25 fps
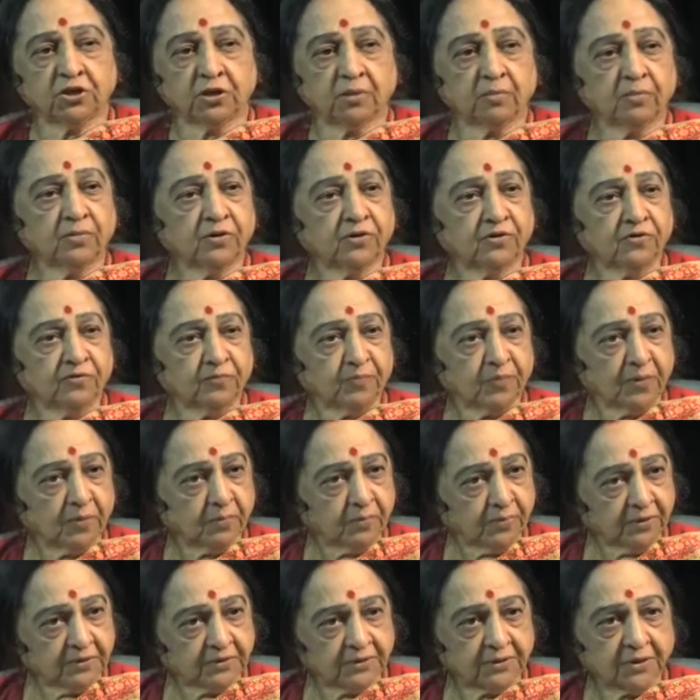a number of
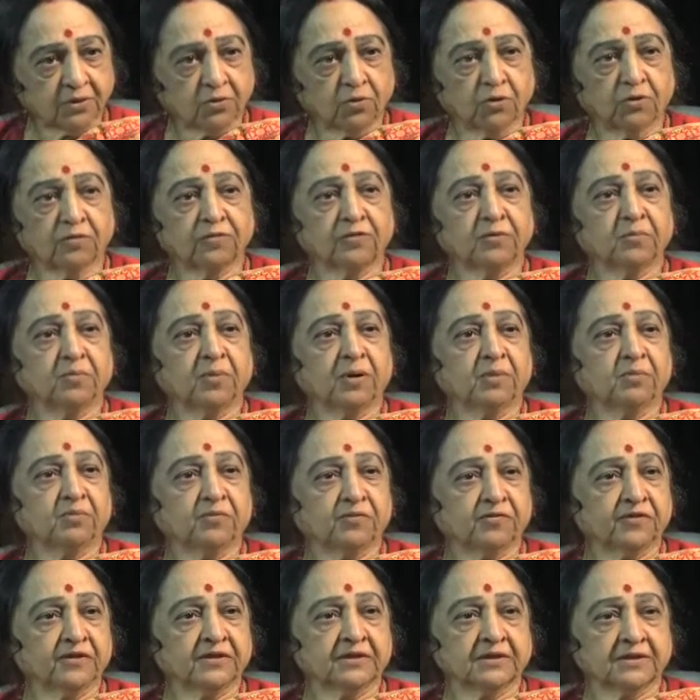papers along with my
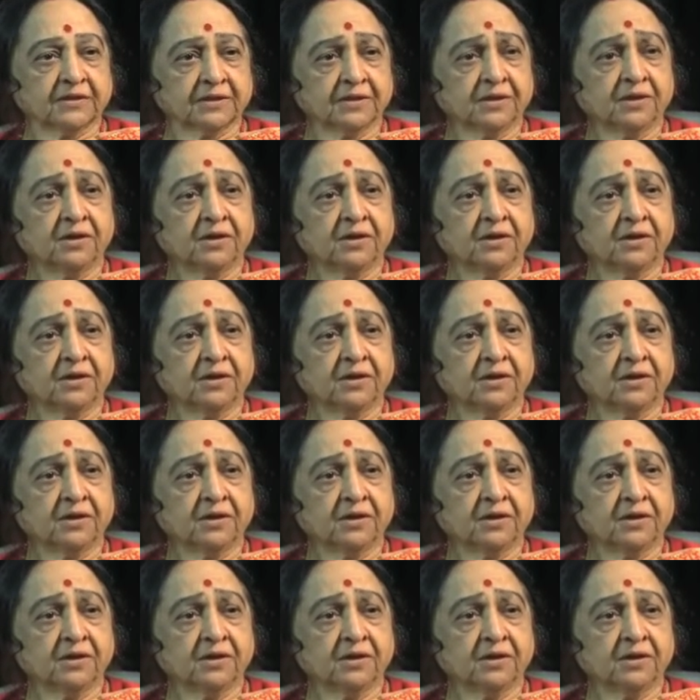professor,